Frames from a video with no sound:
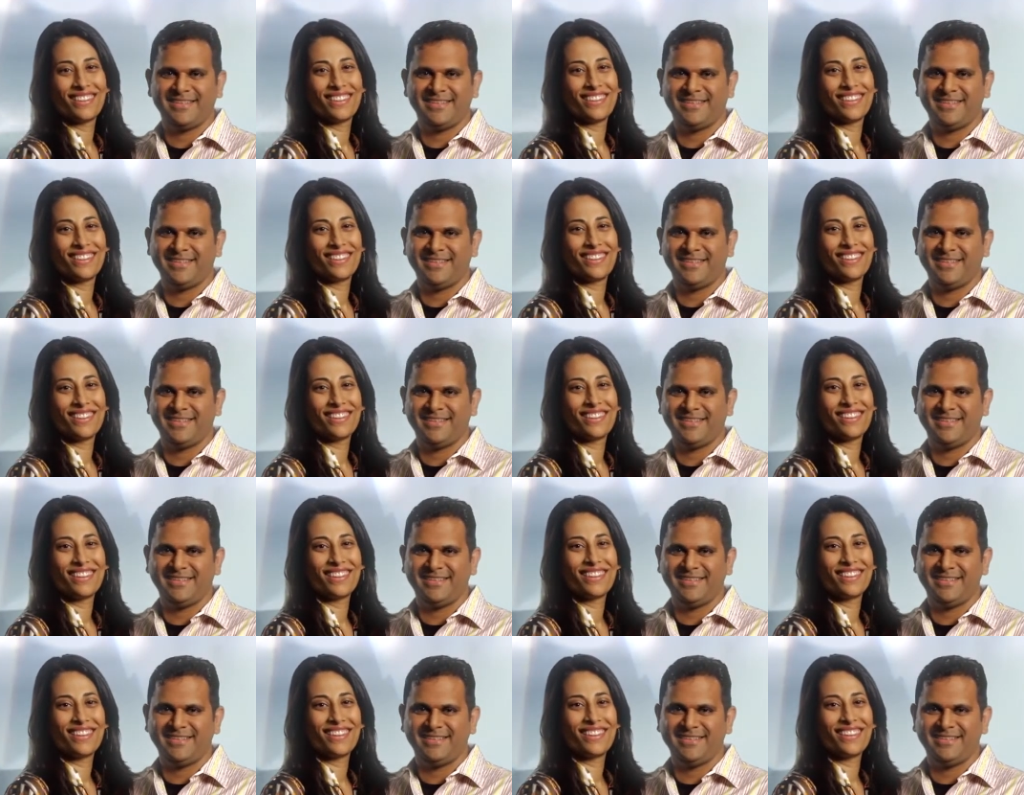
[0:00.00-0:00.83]

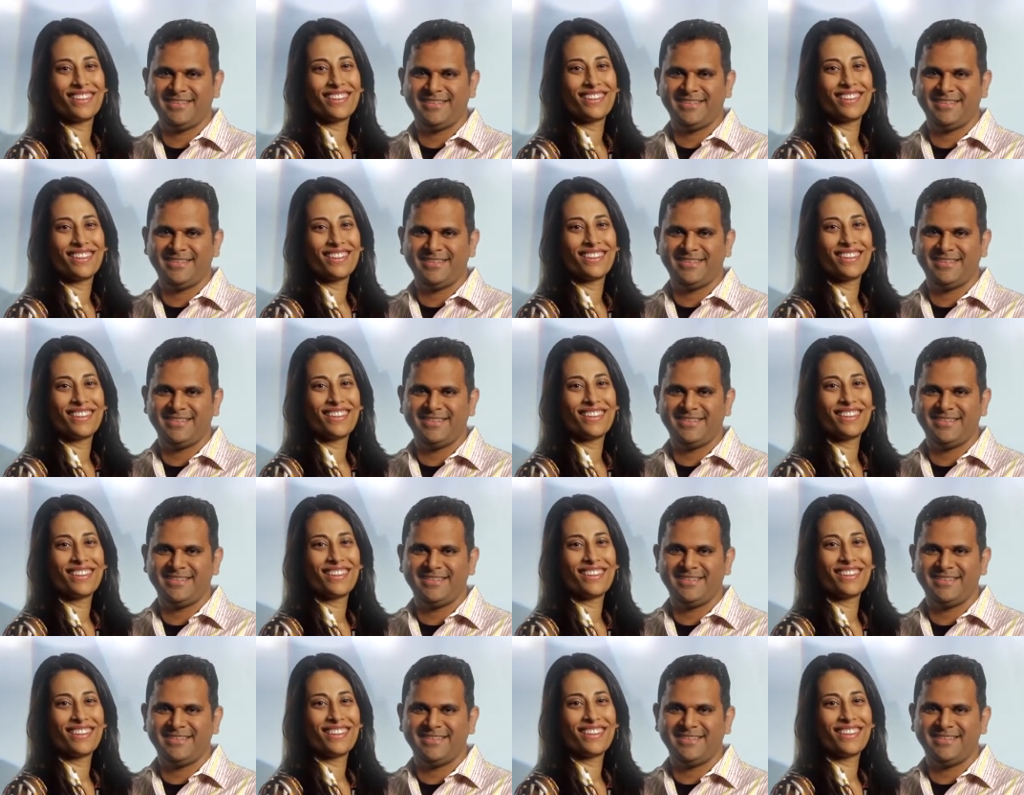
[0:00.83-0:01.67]

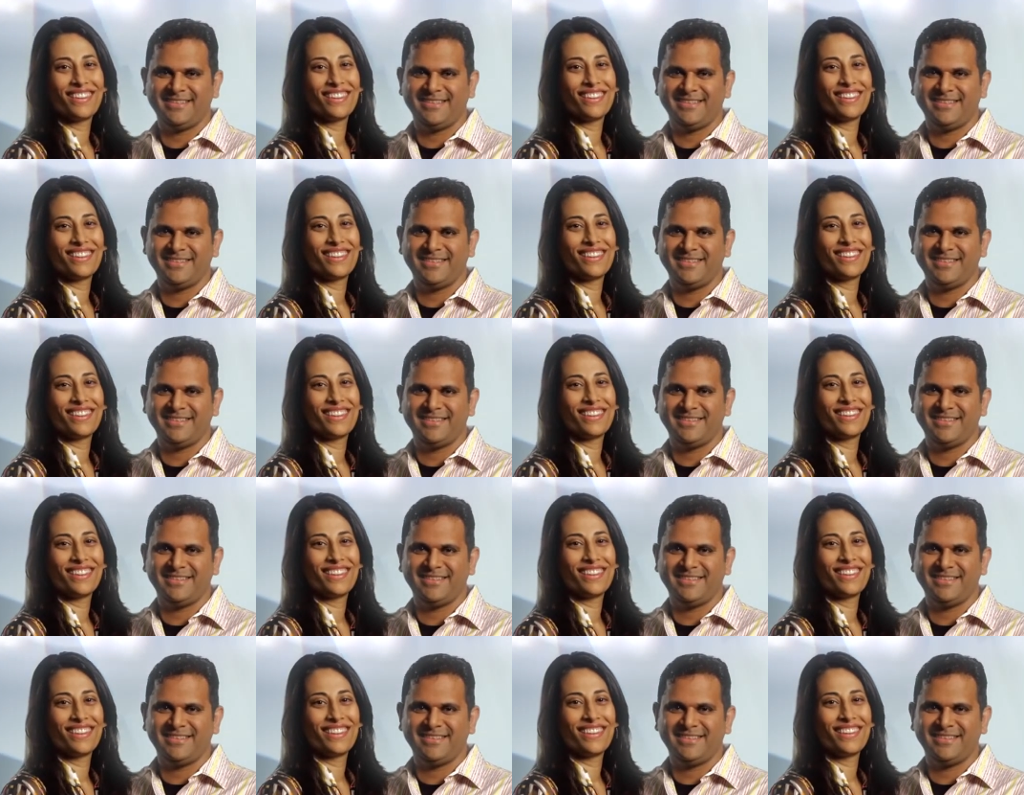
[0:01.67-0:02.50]

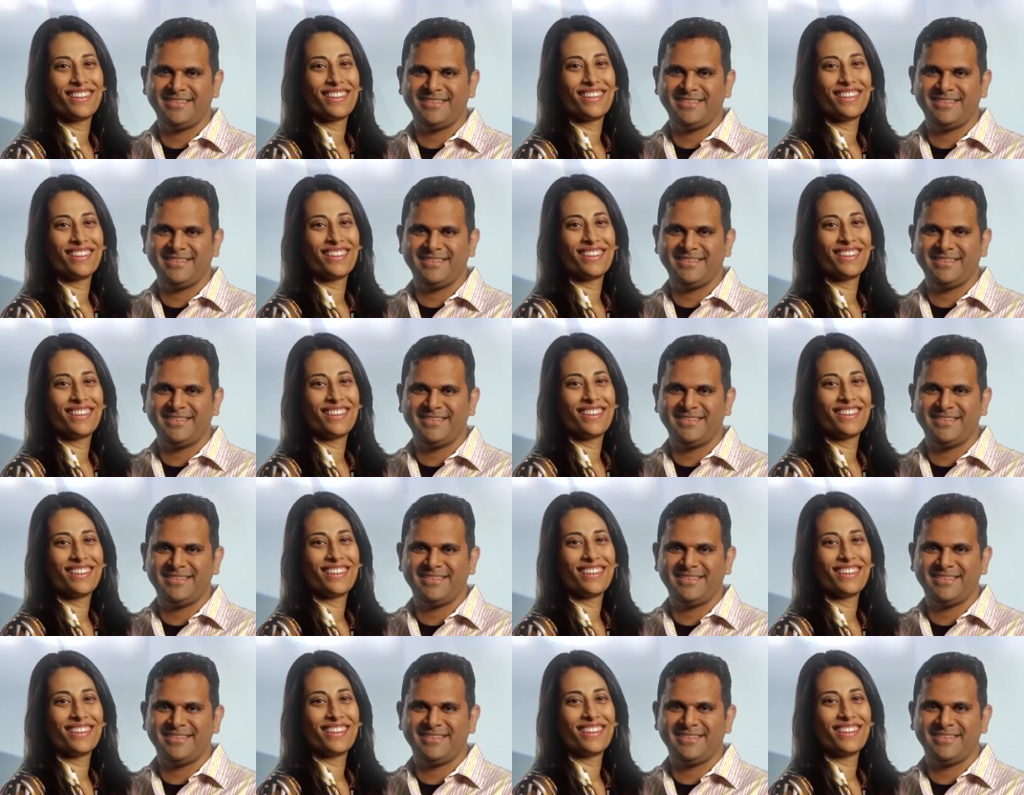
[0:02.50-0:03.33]

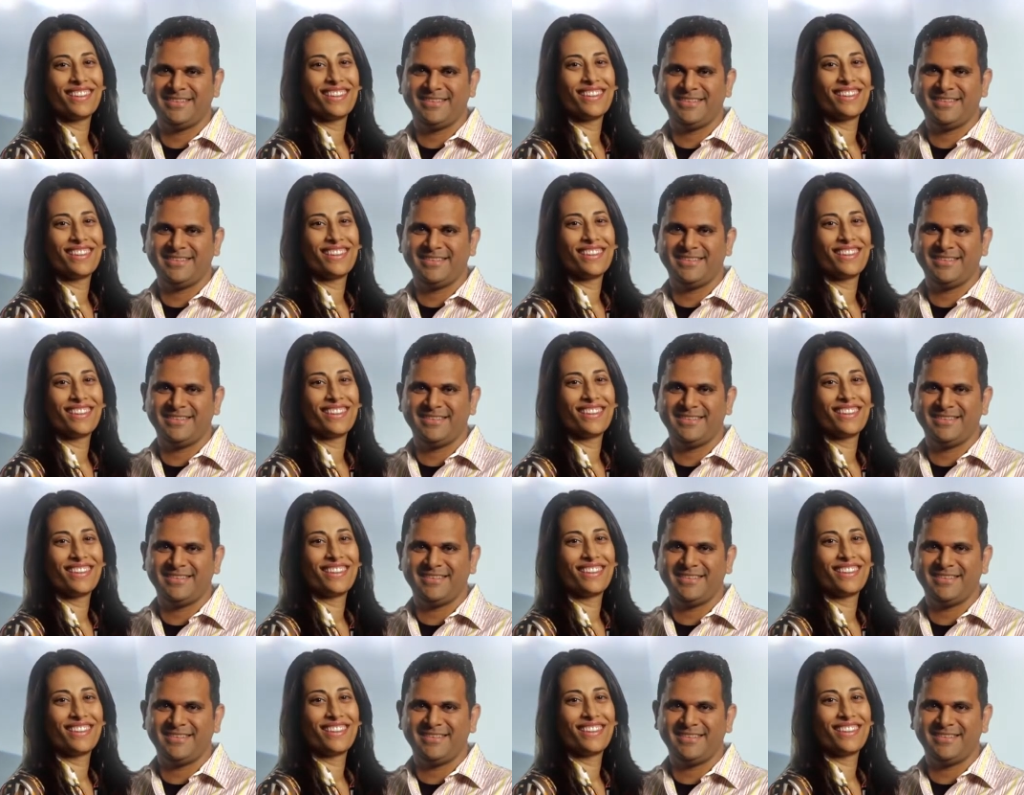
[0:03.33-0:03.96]
Nobody speaks.